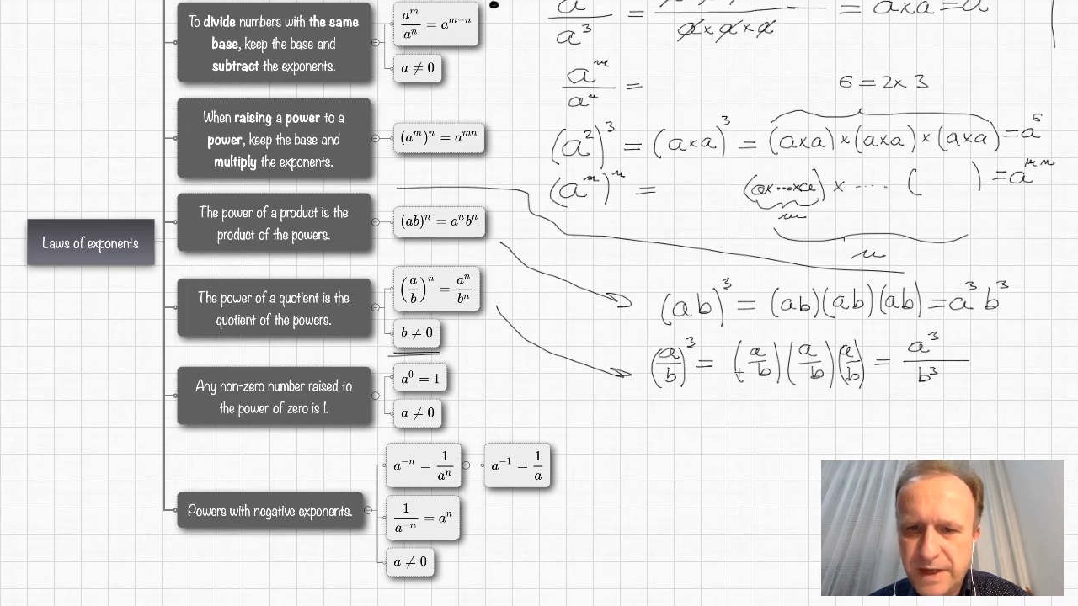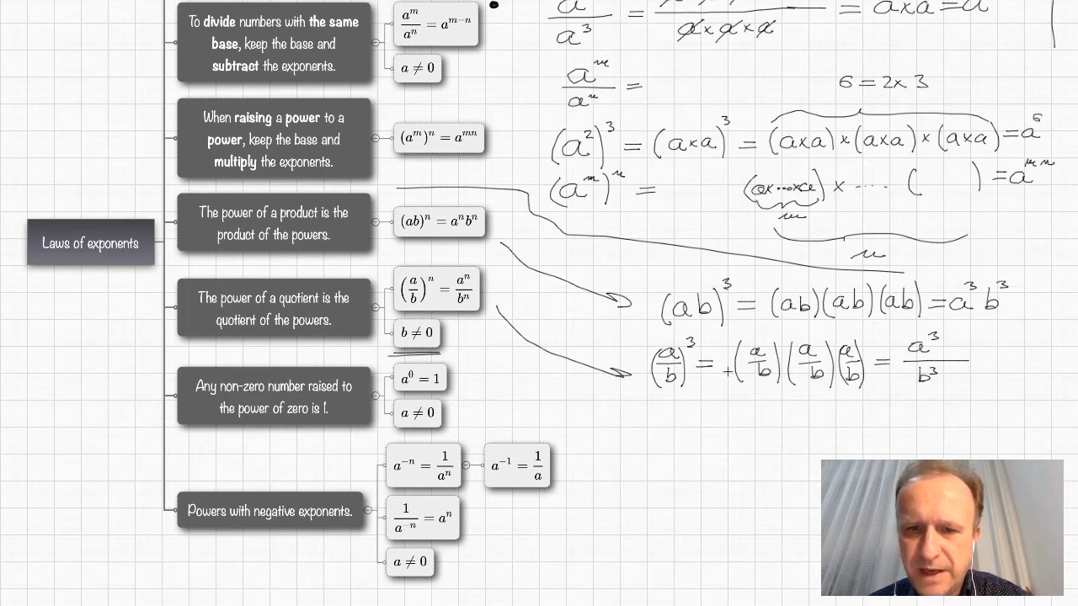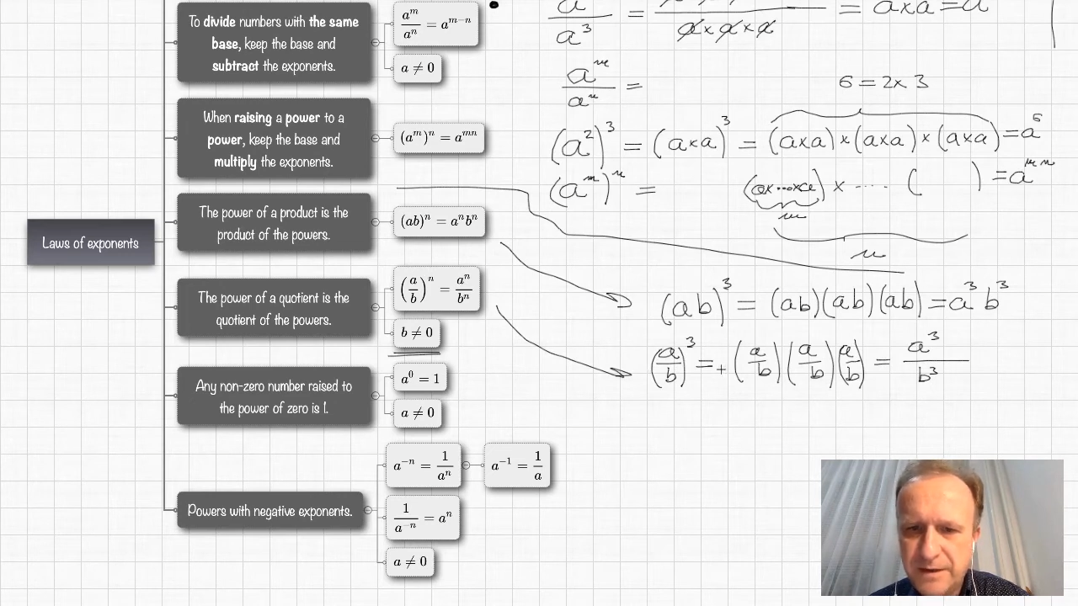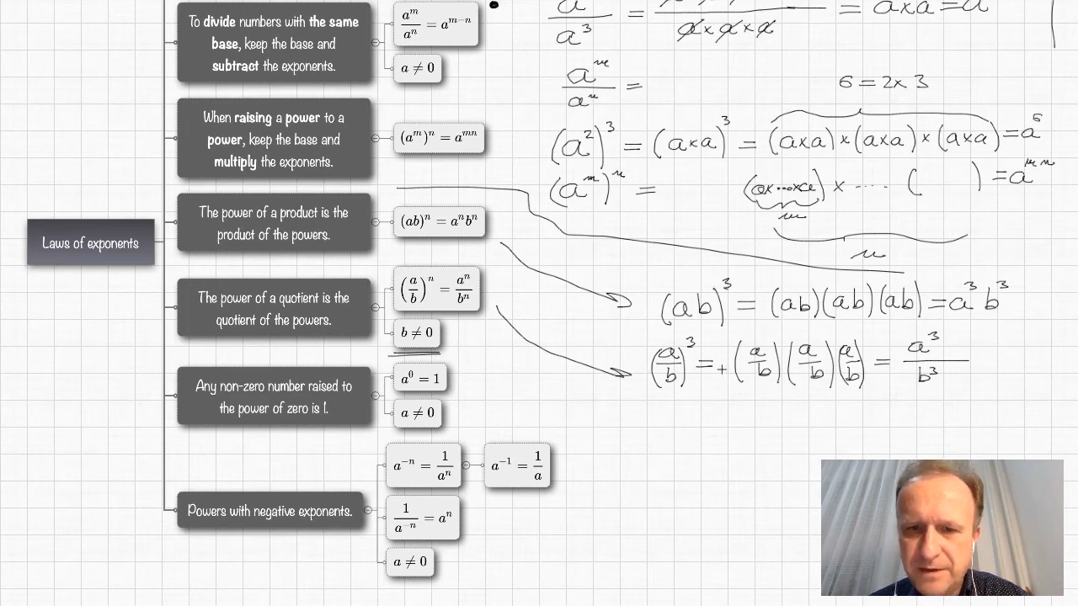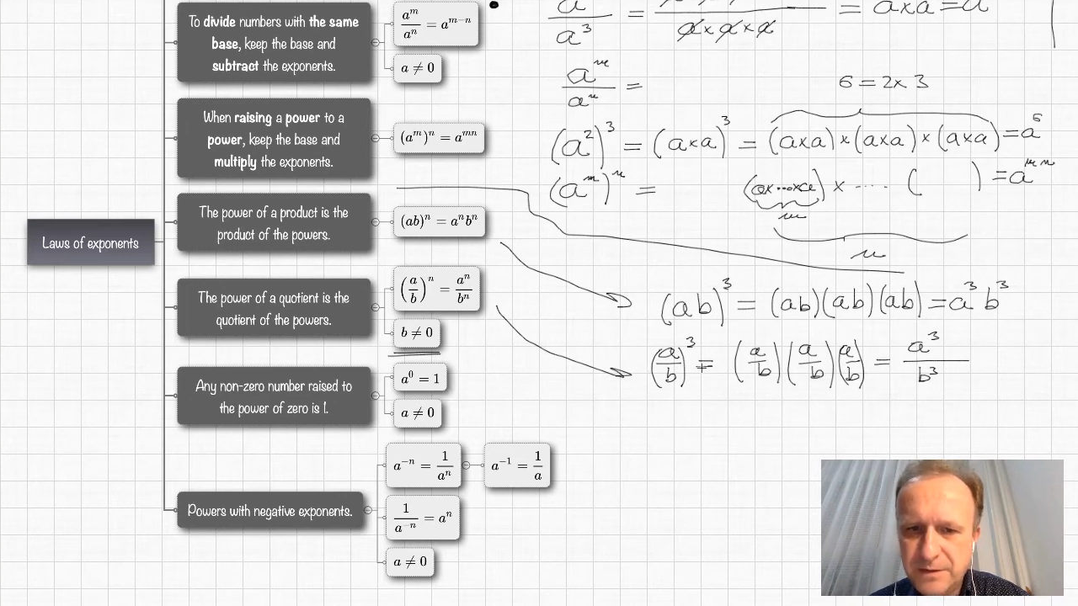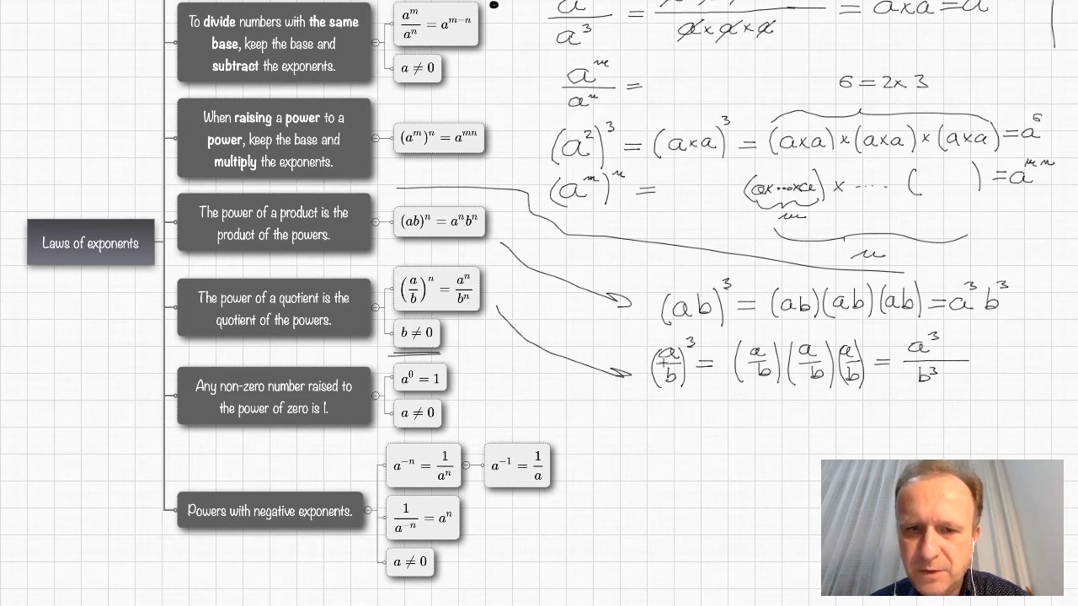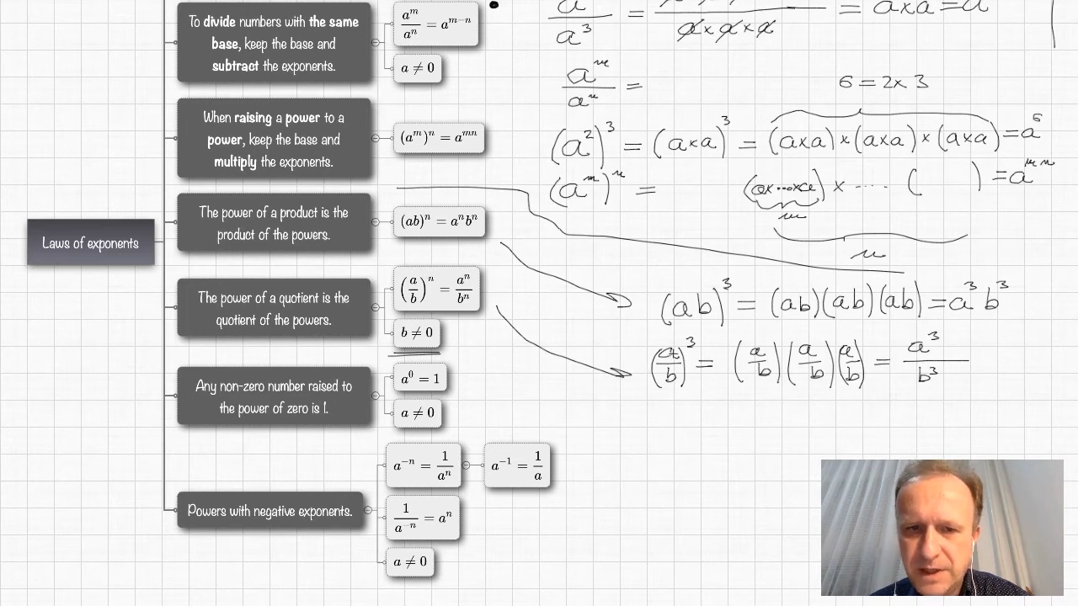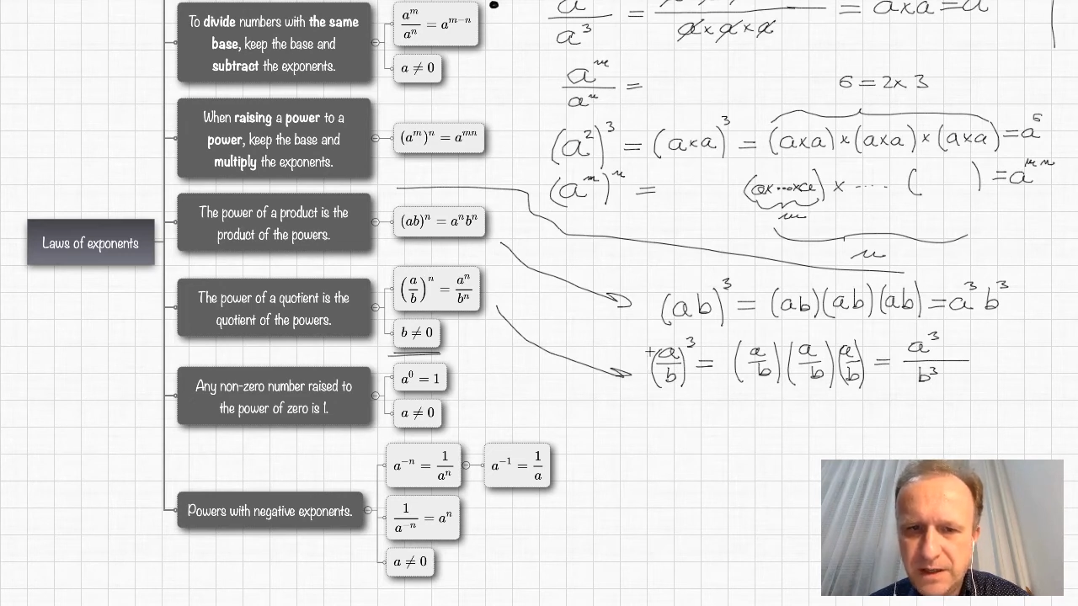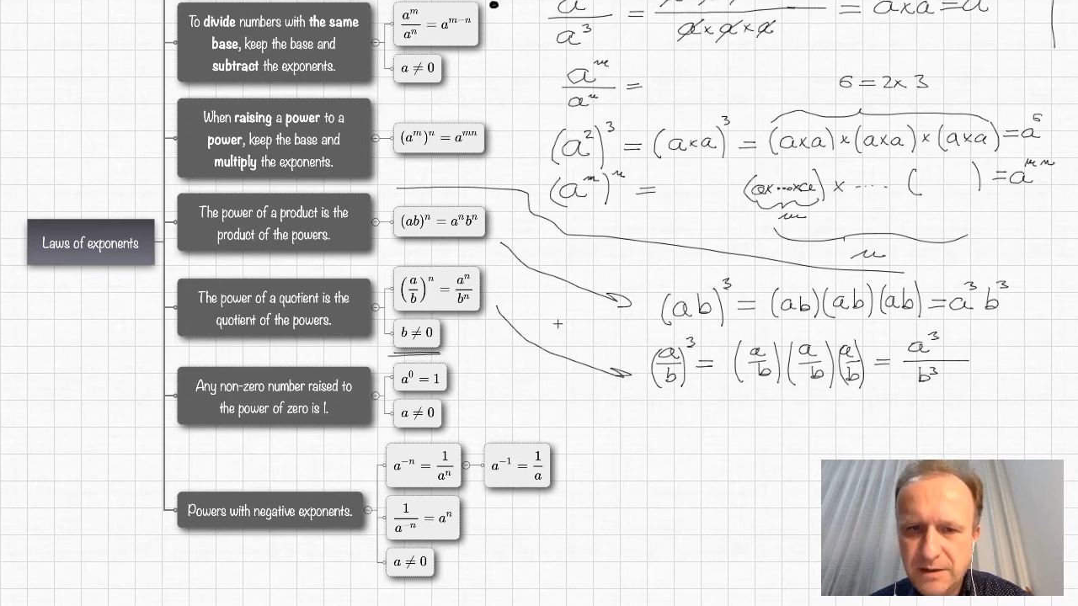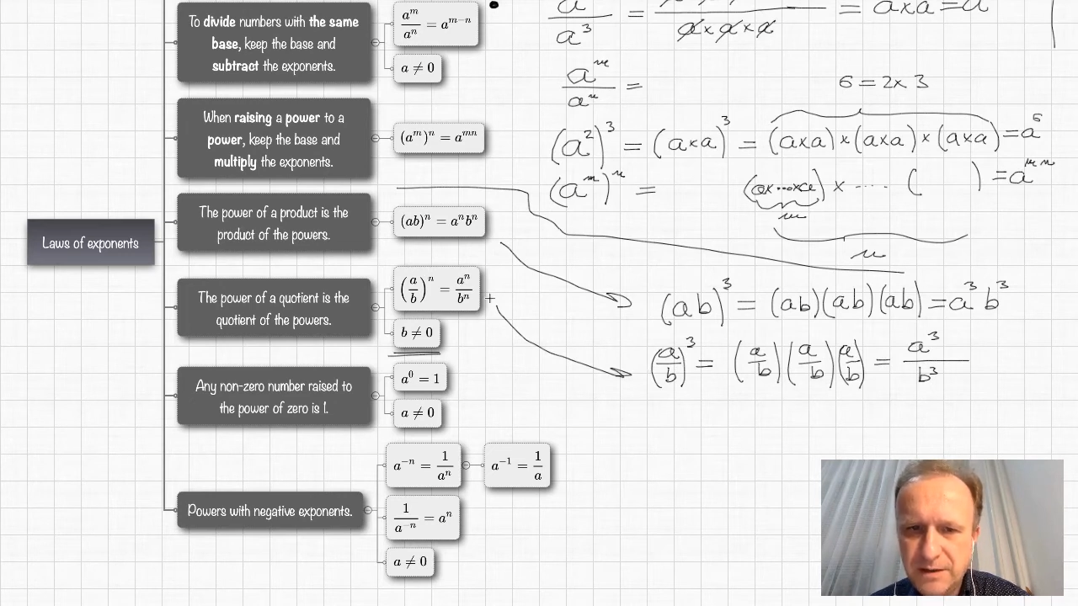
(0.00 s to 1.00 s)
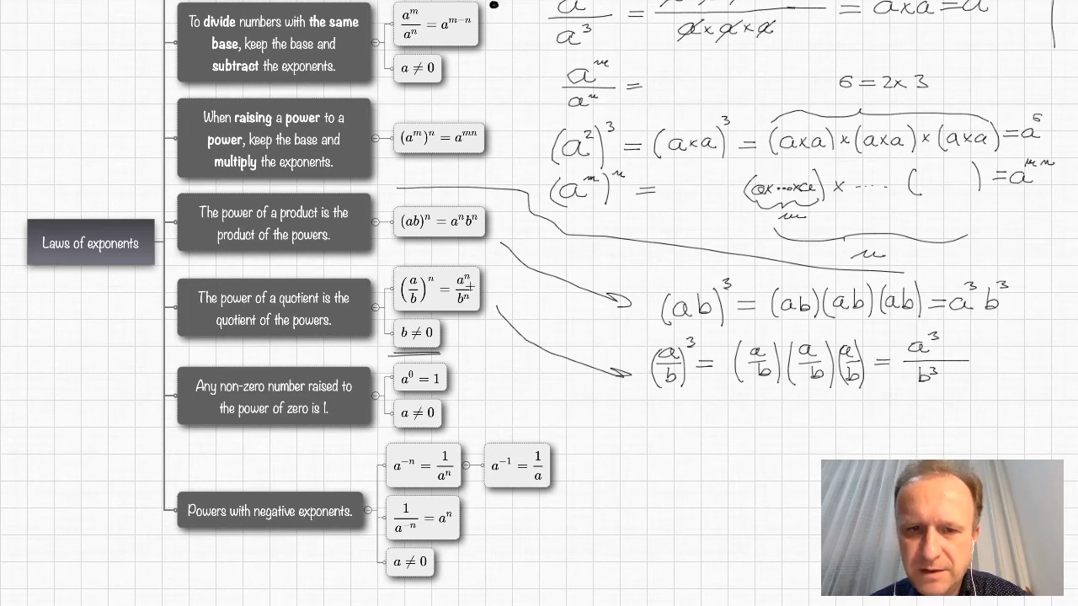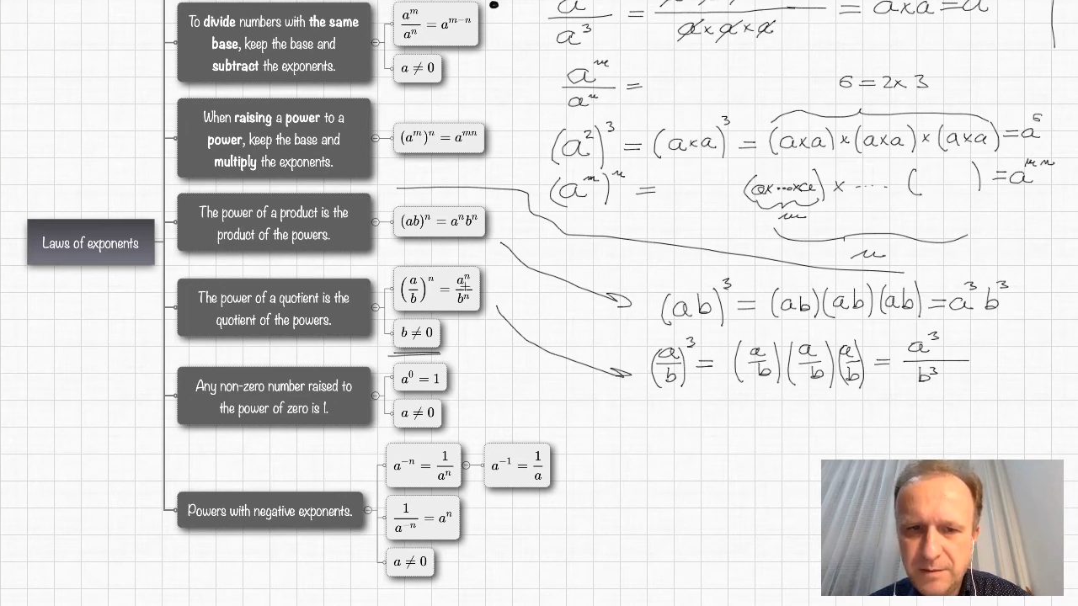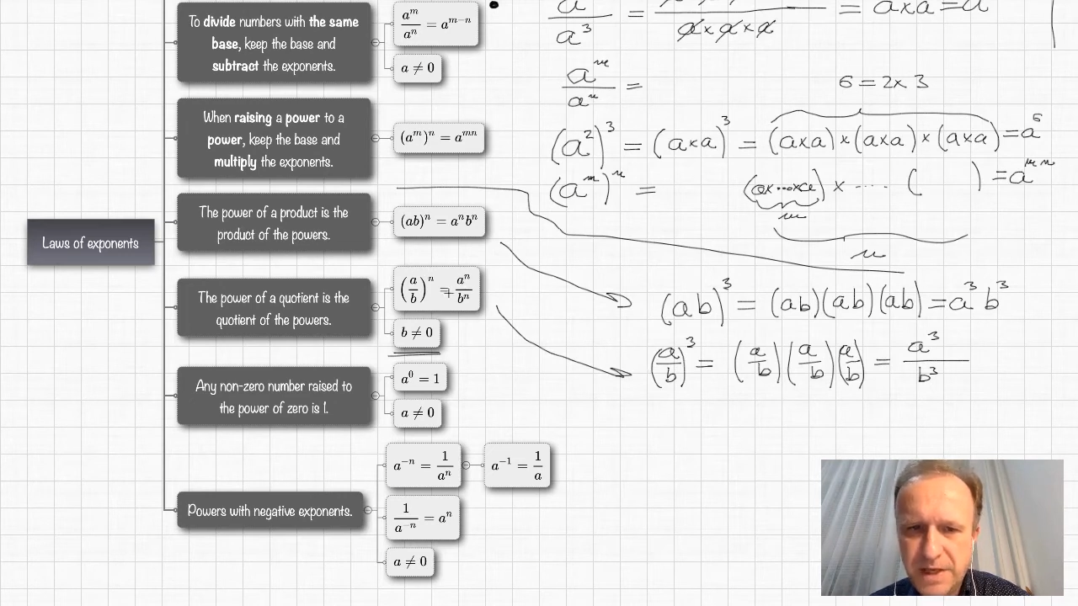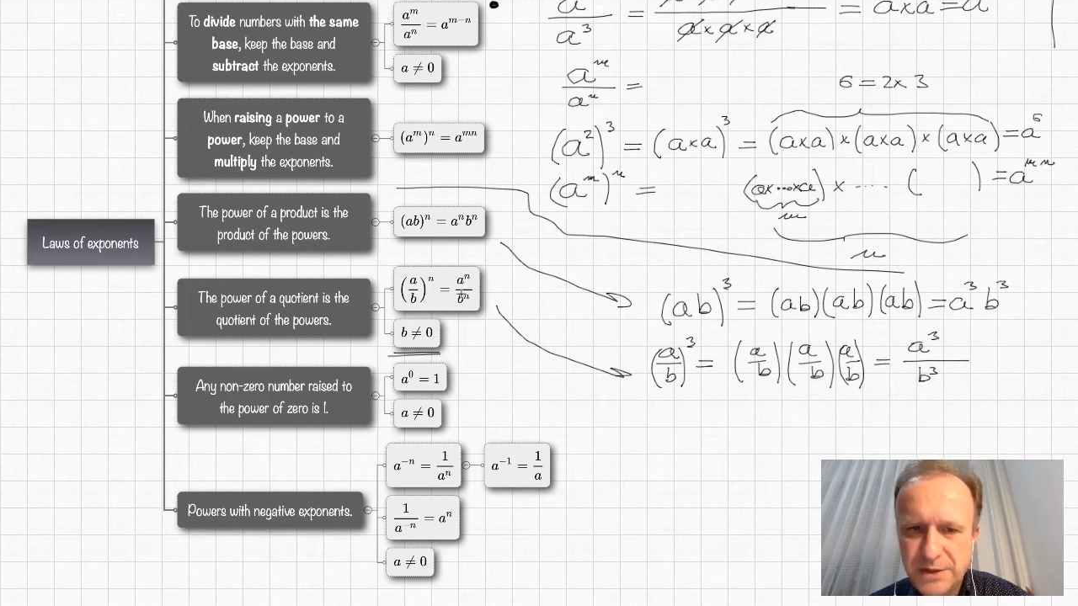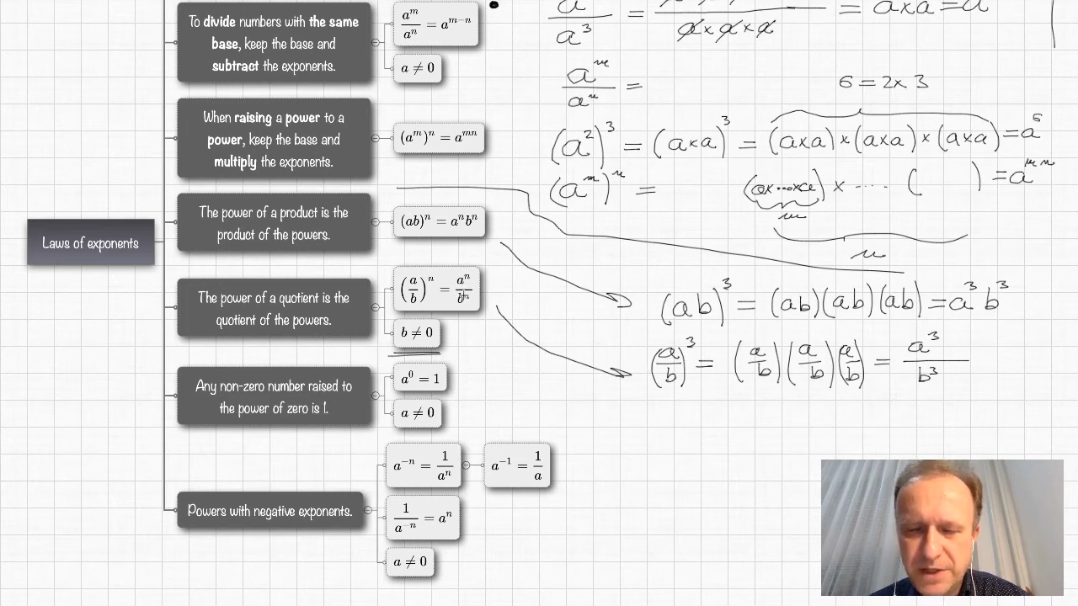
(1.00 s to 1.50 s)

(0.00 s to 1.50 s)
n you can imagine,